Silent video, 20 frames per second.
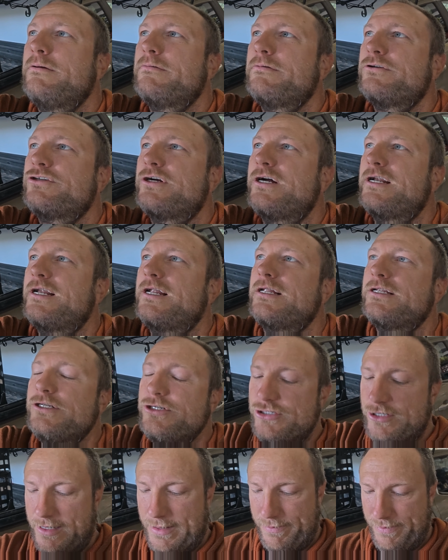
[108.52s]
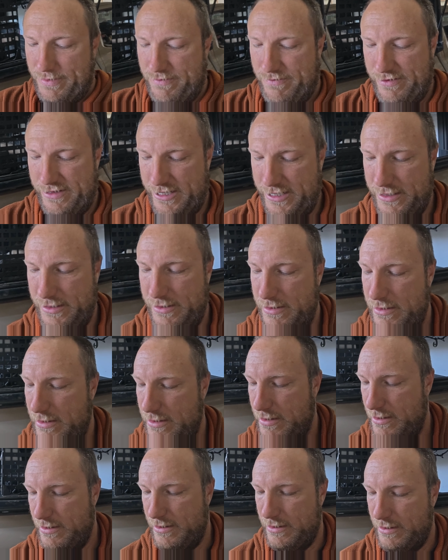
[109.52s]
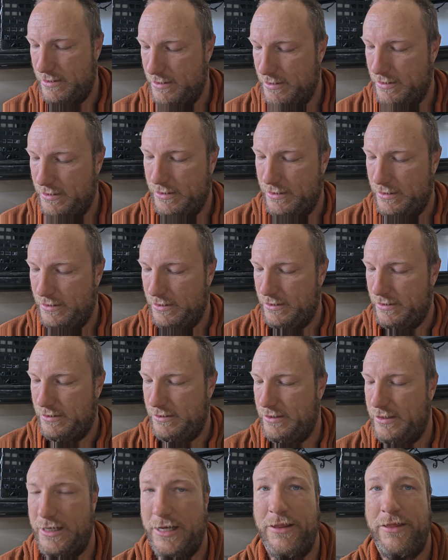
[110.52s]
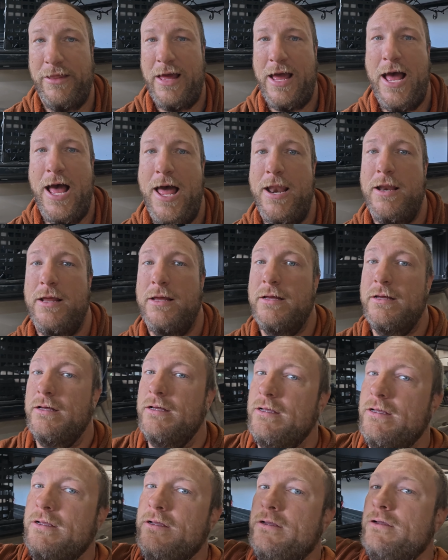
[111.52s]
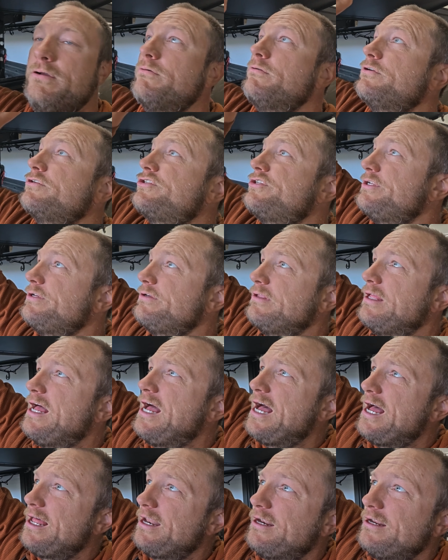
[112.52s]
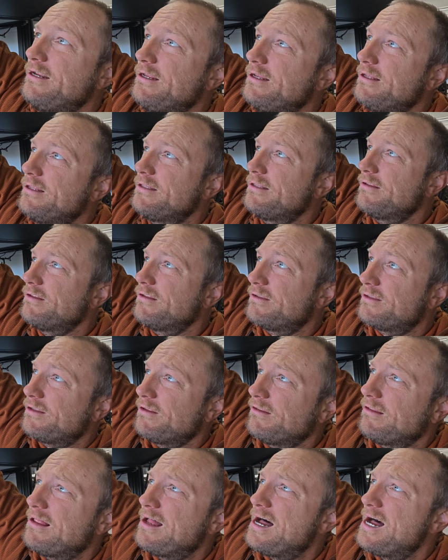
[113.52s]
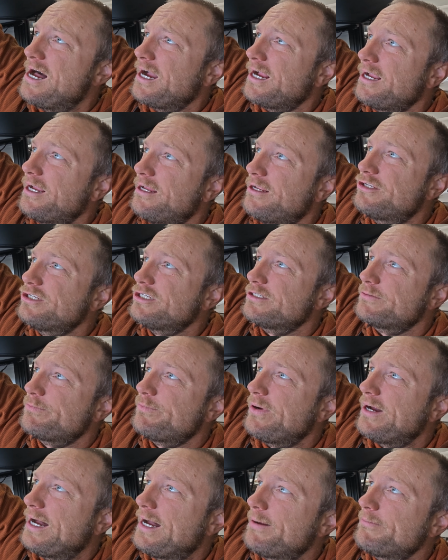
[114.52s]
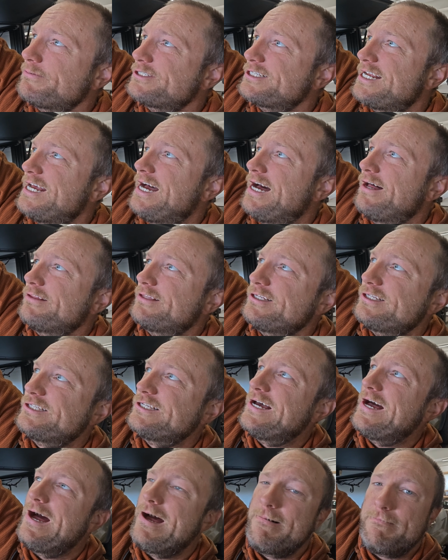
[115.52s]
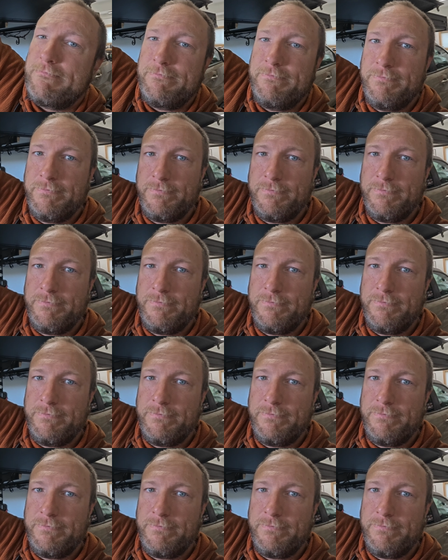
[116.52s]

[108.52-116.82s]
Try not to drop everything. You get that. Once you do that, the lock just pops out the top,